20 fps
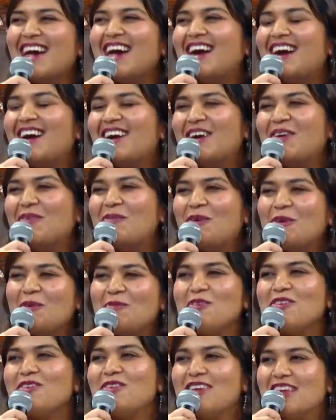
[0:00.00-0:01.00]
what
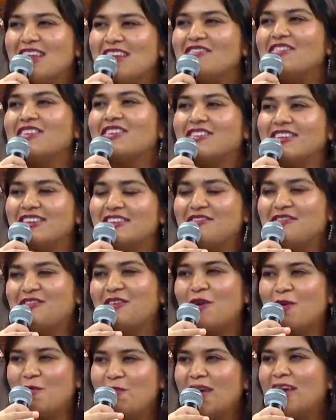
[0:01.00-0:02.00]
would you envision
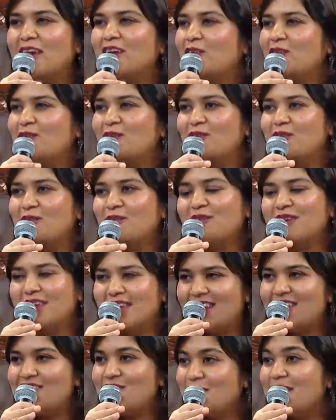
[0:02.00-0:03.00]
for Bengaluru
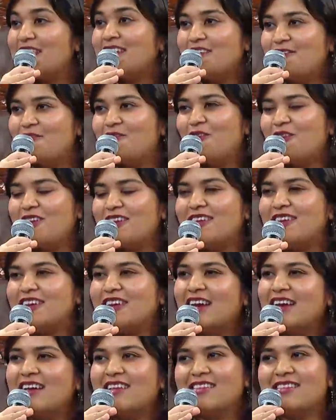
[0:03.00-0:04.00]
in 2040
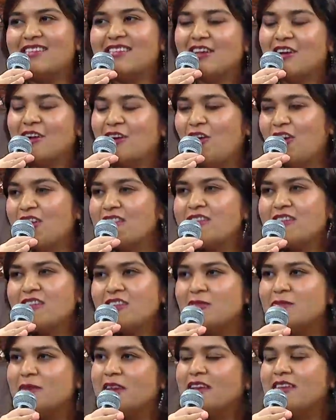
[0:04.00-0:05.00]
as a concert
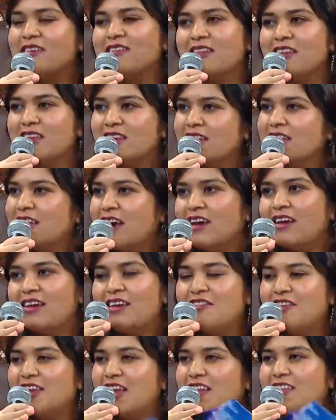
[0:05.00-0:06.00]
space and
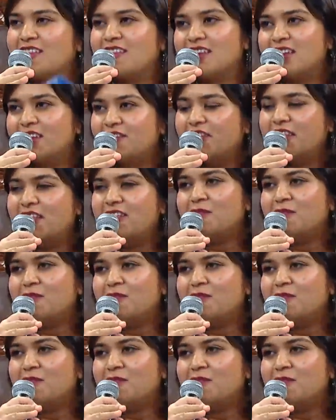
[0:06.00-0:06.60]
even as an event